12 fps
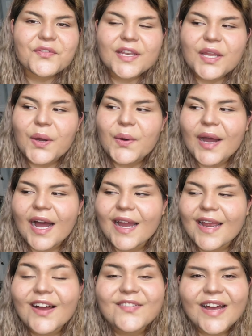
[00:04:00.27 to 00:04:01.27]
video,
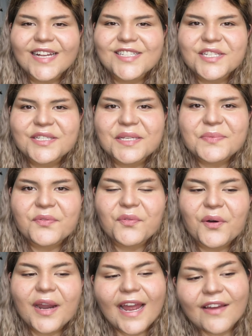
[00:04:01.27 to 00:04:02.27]
I have had cheat days
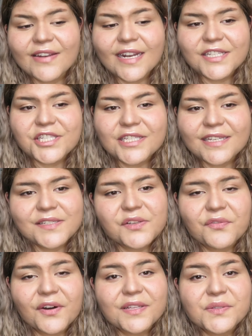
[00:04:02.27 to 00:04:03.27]
before. I haven't had a cheat day
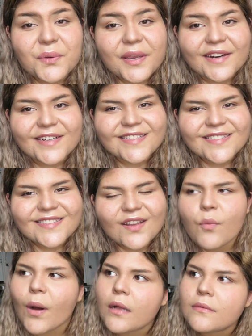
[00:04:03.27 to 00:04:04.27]
so far this whole year.
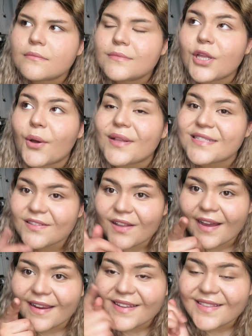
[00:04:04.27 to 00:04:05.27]
Well, no, that's a
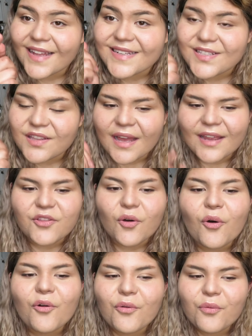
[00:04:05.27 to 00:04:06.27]
lie. That is a lie. The
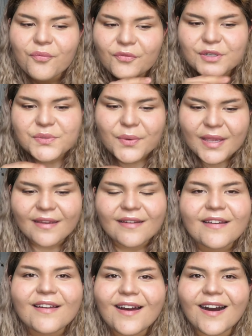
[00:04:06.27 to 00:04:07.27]
whole first week
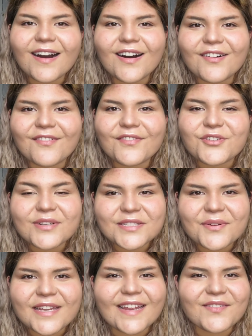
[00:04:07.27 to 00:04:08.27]
of
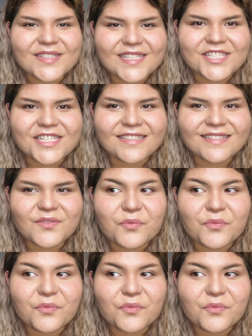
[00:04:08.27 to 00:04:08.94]
2020 was a cheat